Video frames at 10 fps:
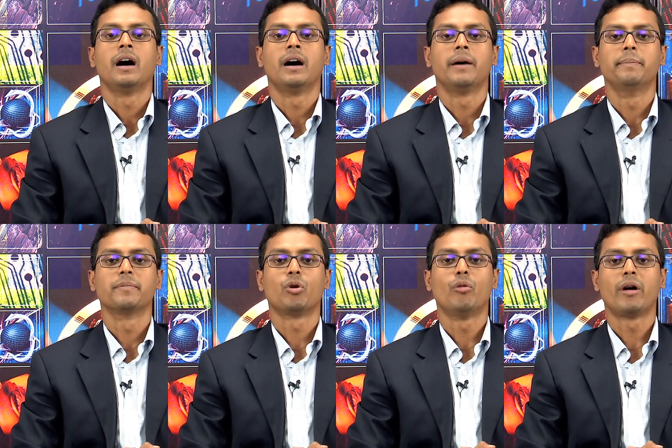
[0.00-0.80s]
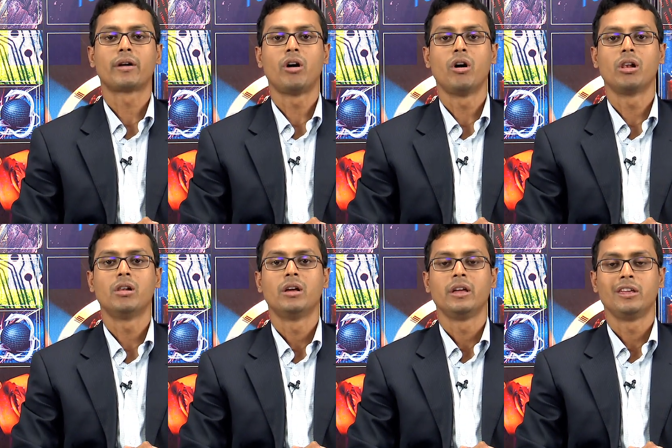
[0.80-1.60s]

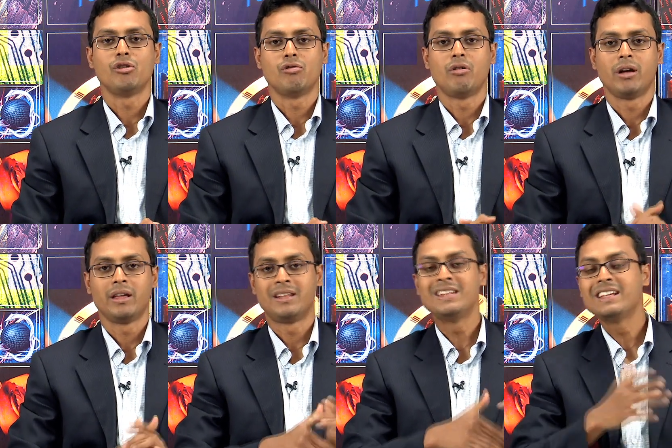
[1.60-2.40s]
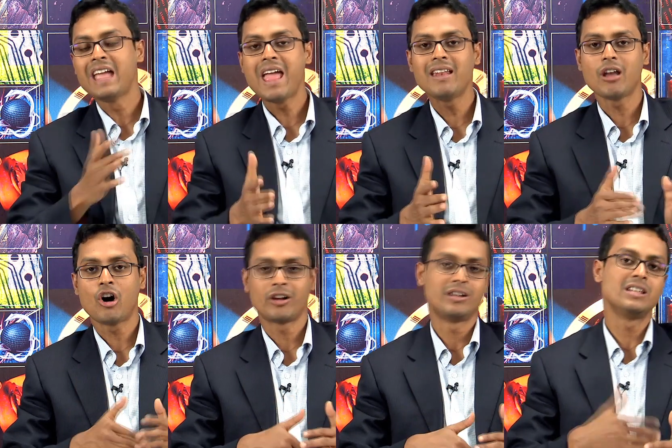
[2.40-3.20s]
Overall you regain
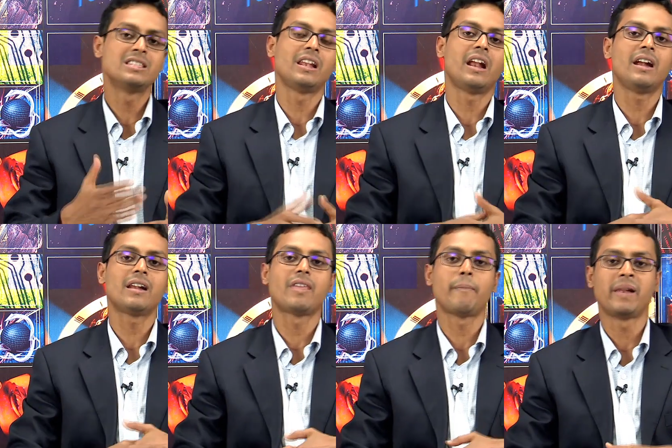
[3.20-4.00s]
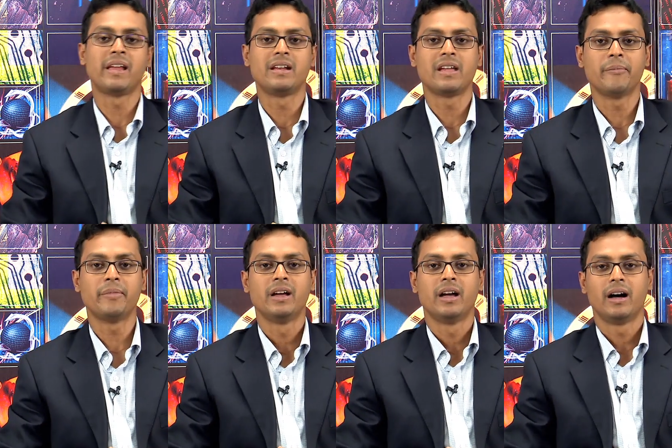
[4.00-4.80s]
or regenerate the palladium,